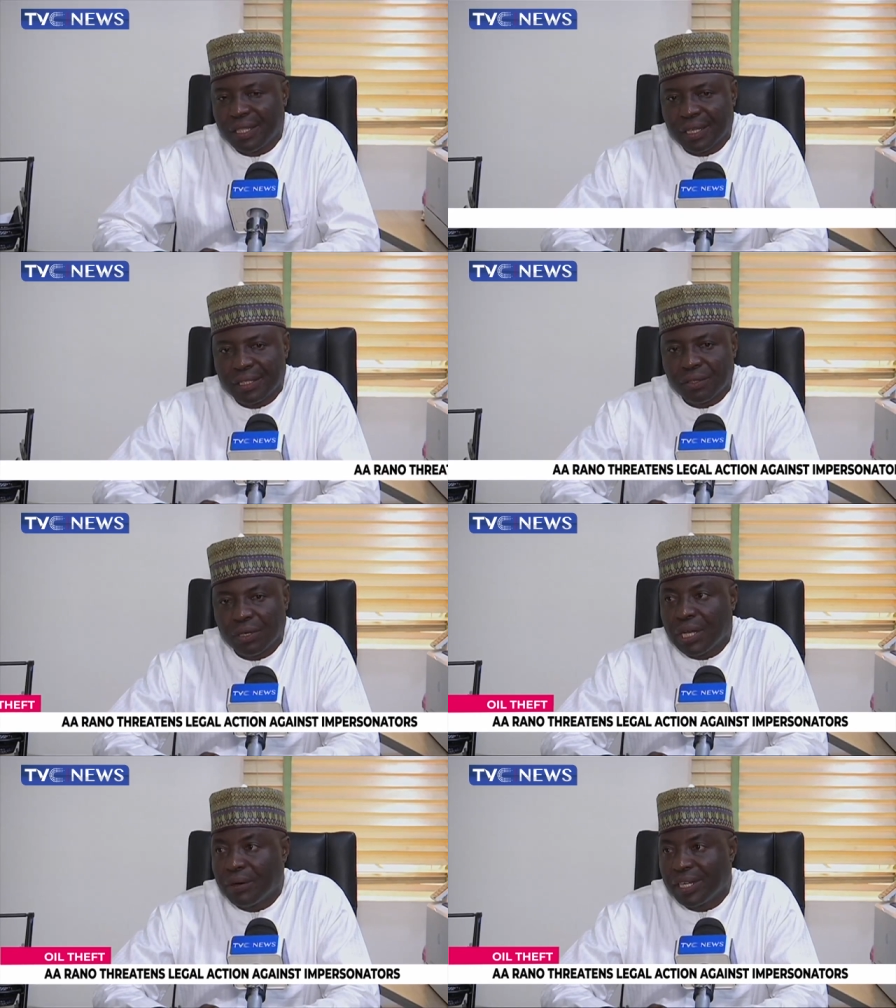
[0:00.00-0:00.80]
That
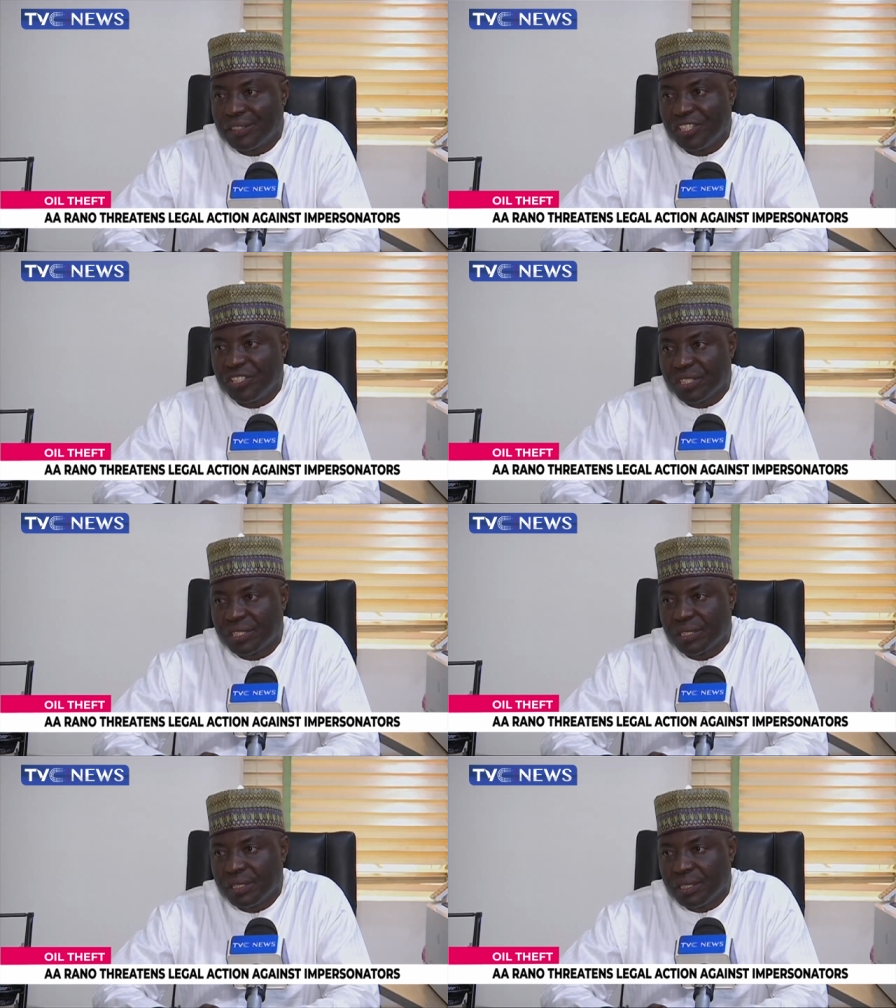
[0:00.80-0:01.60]
call our
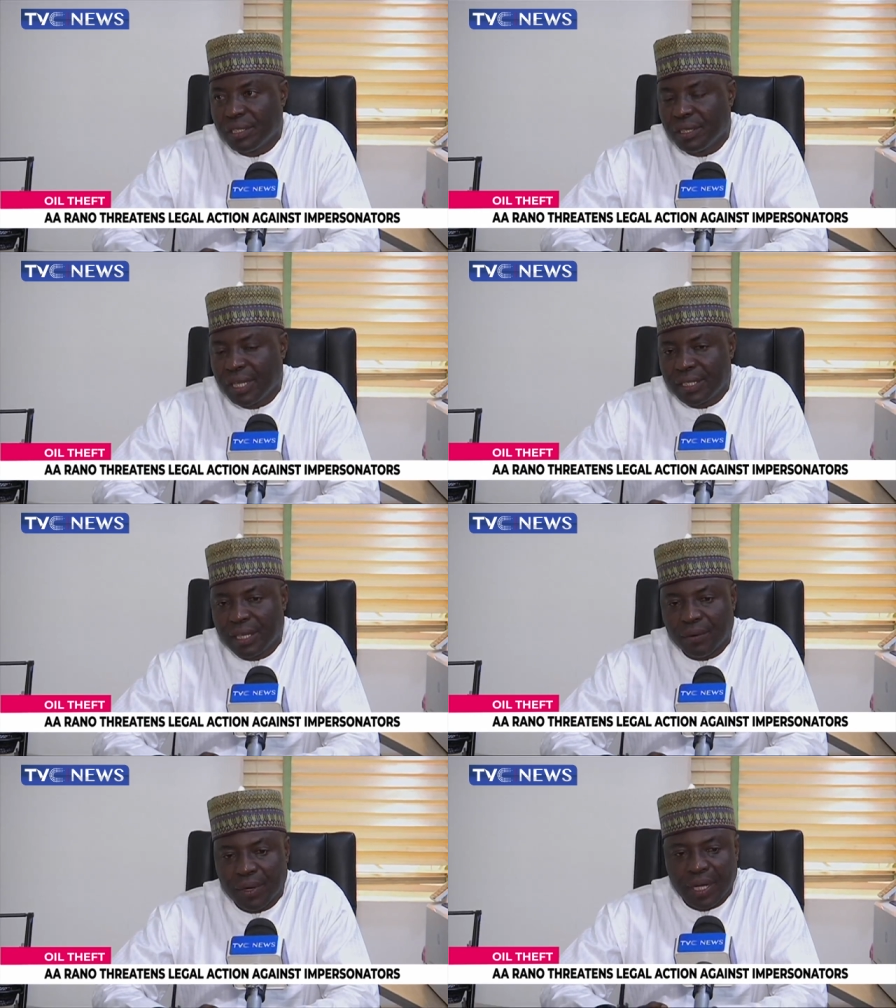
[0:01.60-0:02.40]
attentions
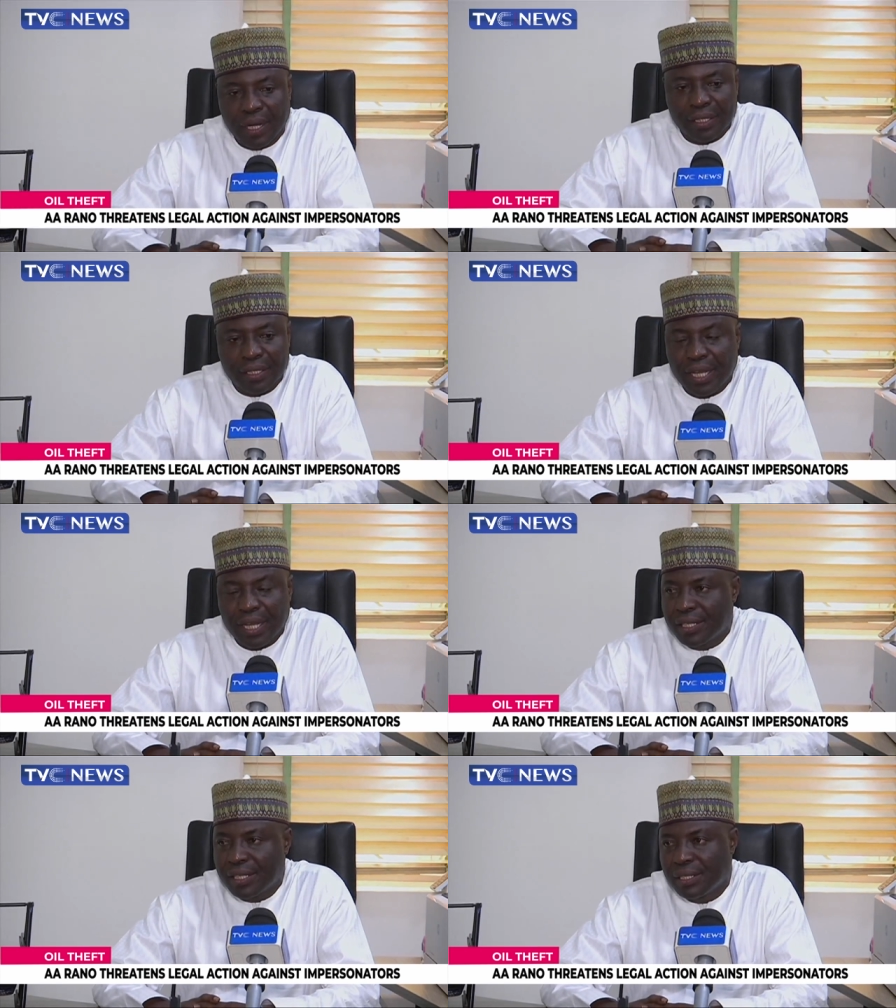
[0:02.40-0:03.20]
that our
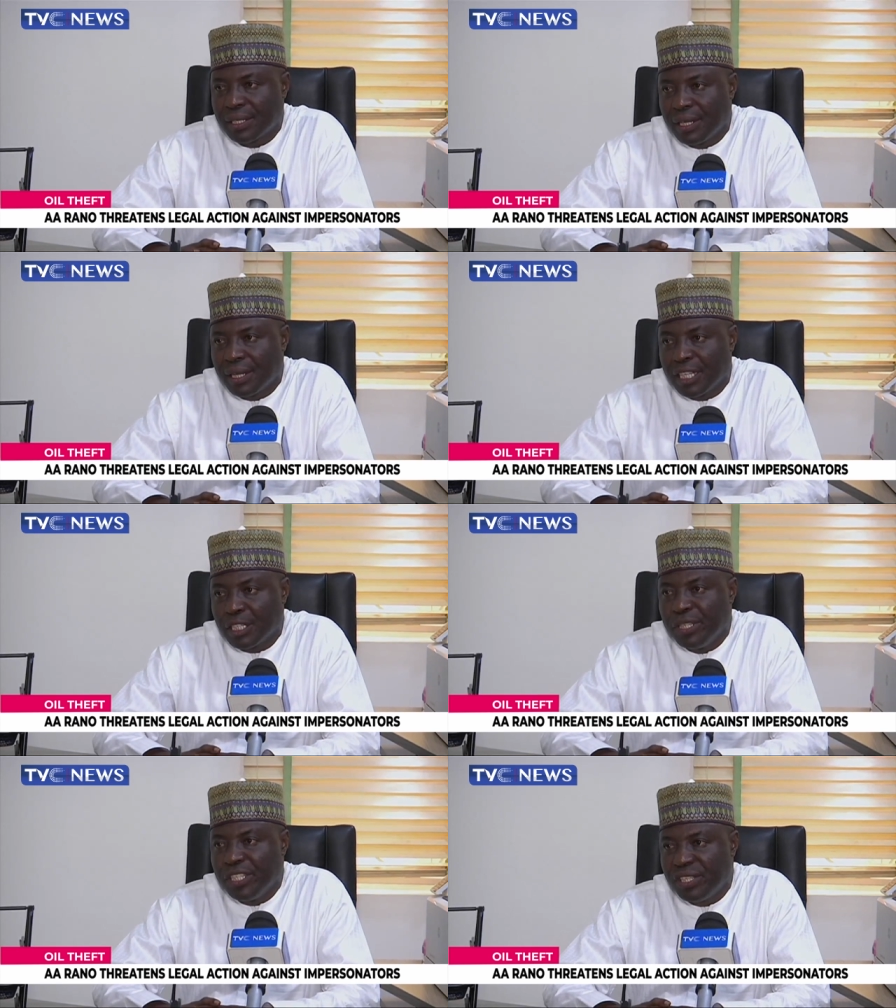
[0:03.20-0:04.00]
tankers
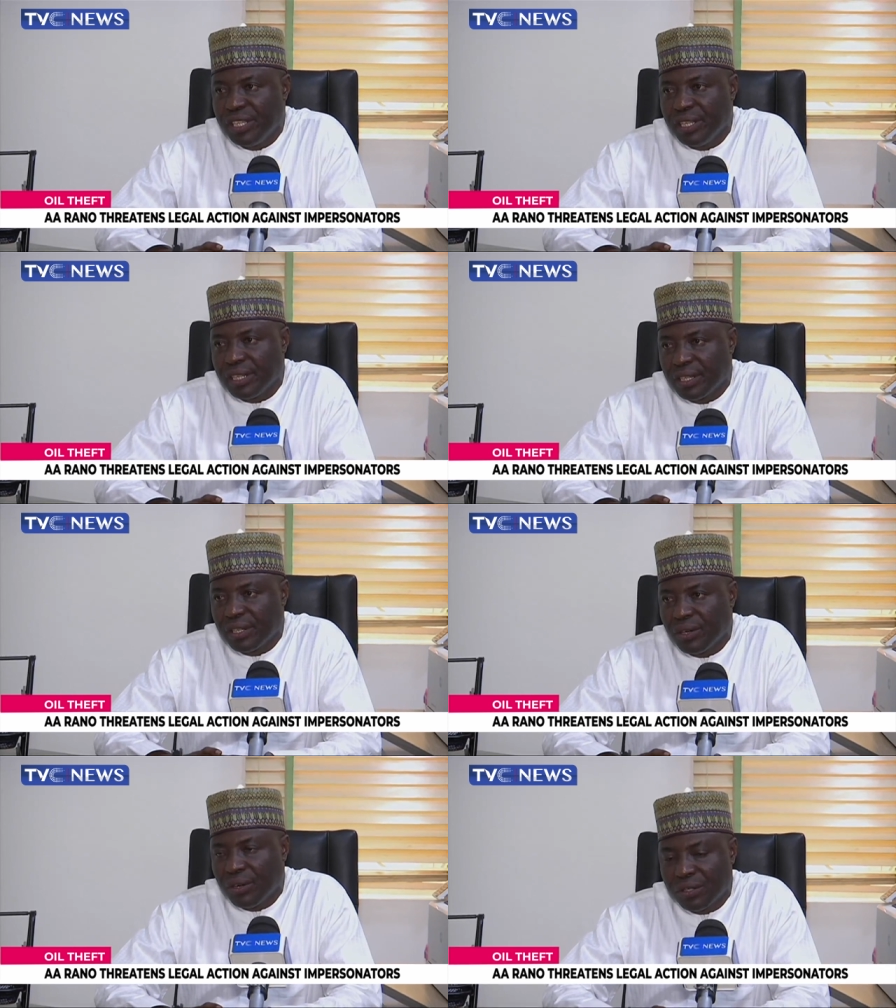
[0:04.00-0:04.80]
has been seen
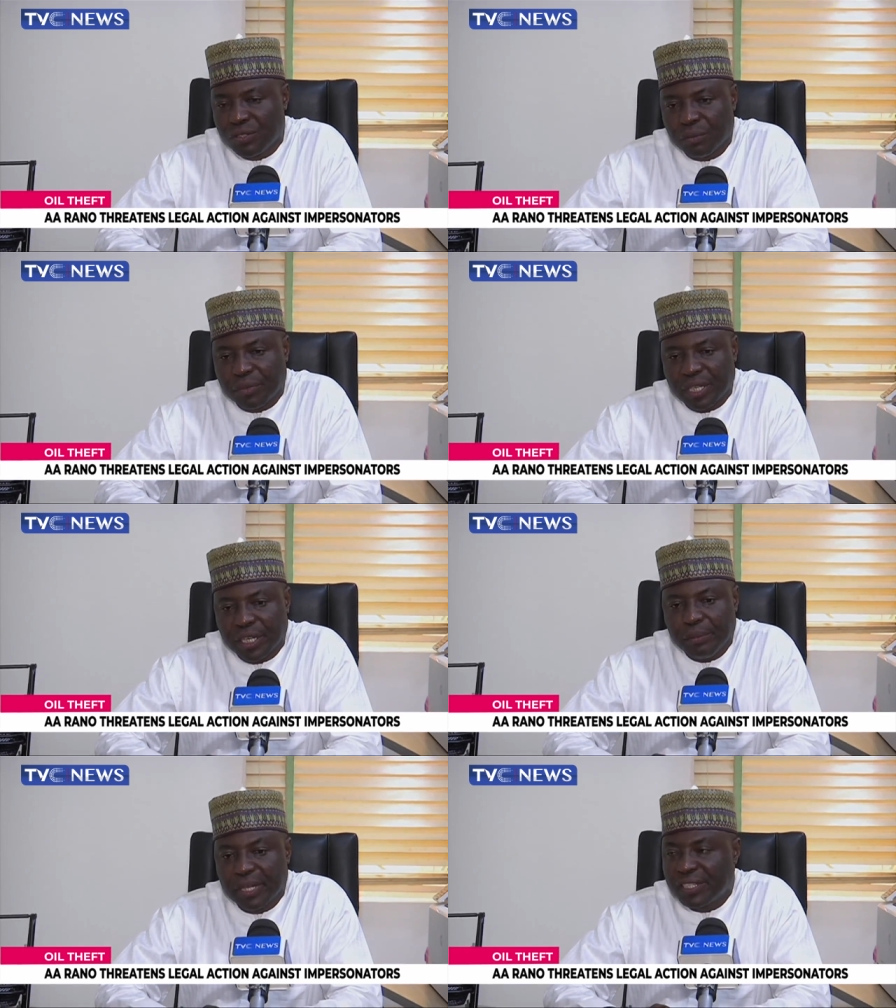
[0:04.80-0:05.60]
on some
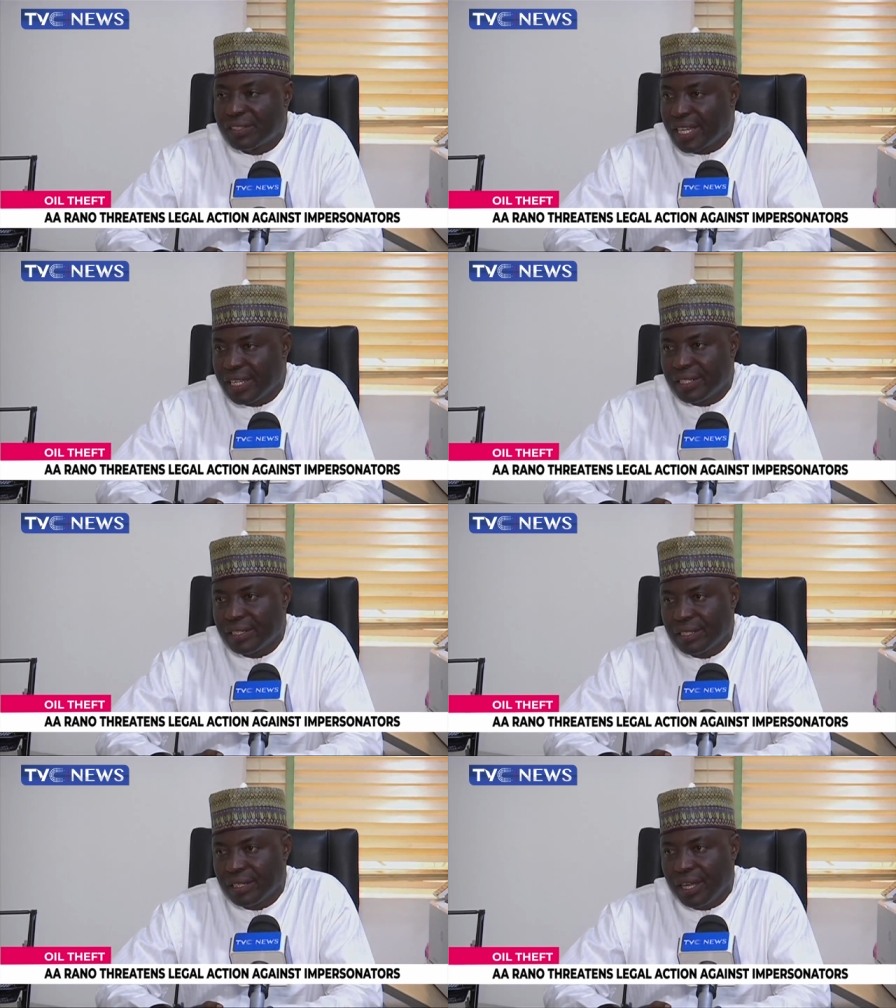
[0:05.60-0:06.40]
criminal site
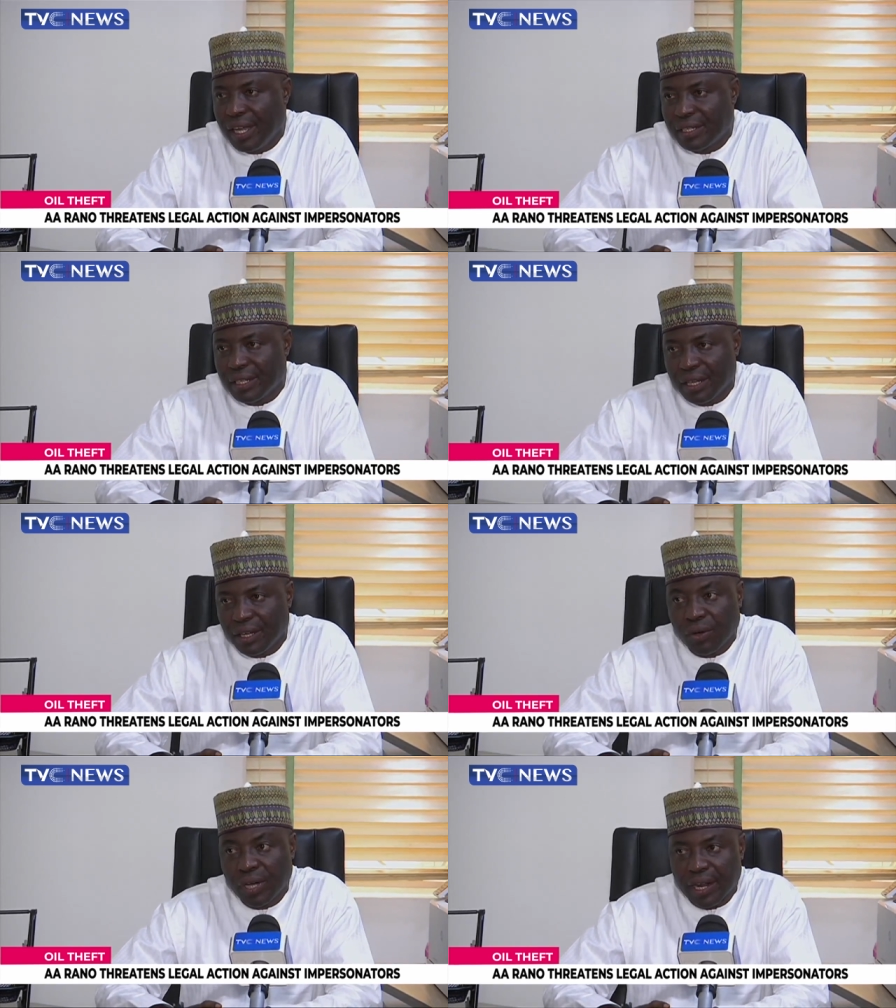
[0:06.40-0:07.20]
at
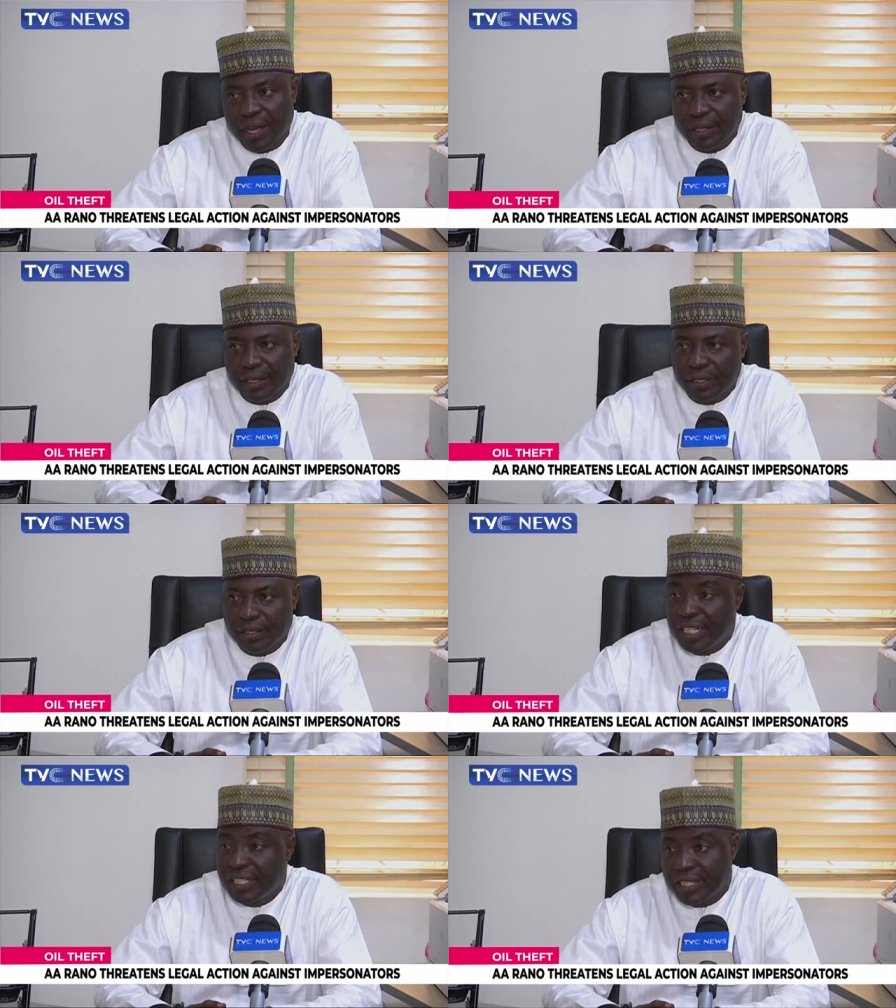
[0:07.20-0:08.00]
uh, Oghara,
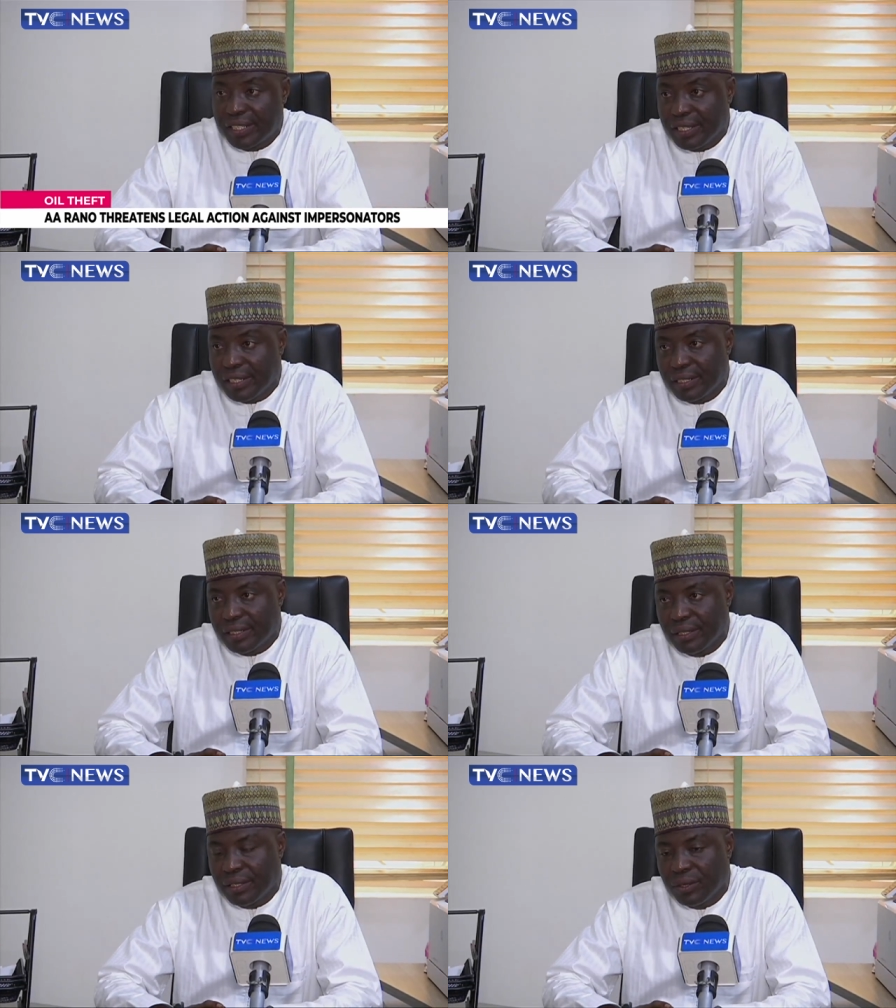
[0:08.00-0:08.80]
Delta State.